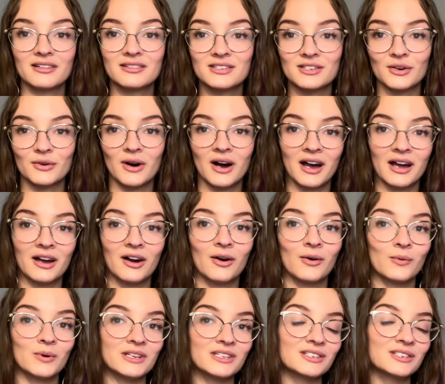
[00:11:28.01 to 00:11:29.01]
so I
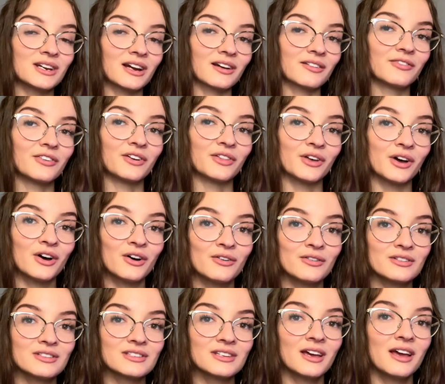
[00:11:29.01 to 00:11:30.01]
always check for
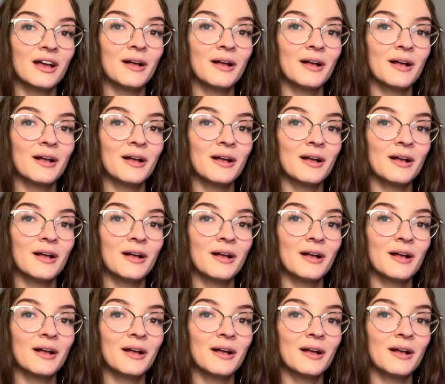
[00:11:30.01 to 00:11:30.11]
those.